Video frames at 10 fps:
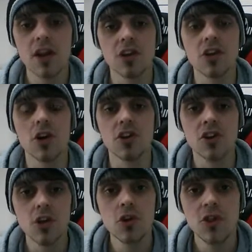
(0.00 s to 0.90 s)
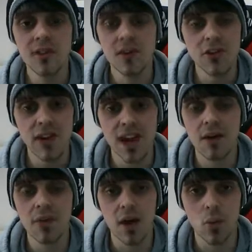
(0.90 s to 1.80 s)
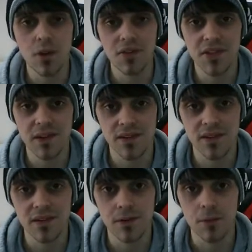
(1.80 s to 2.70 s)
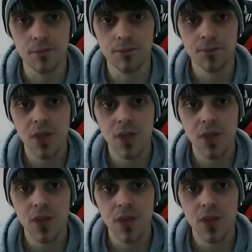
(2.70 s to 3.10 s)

you know, you can definitely have that with this system.